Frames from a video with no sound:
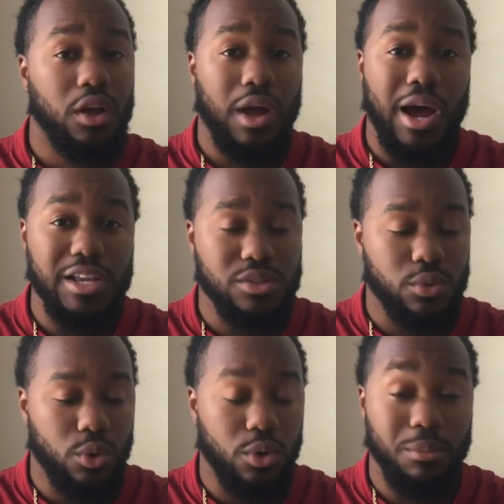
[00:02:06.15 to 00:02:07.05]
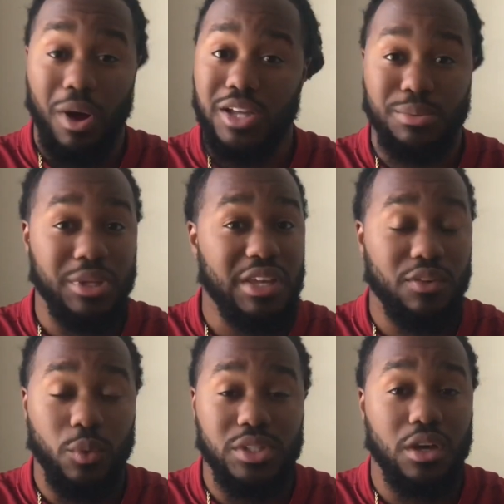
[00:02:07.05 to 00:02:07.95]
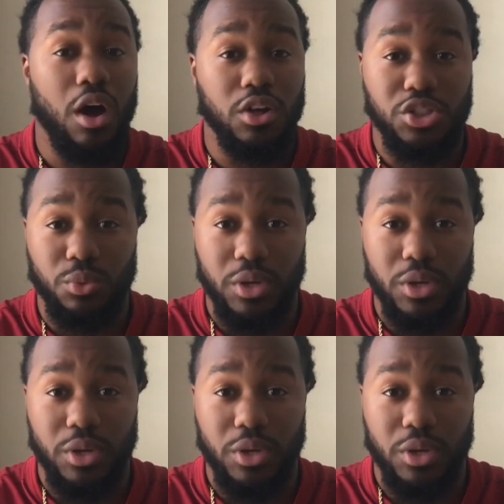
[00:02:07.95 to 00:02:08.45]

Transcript: high school, possibly even went to college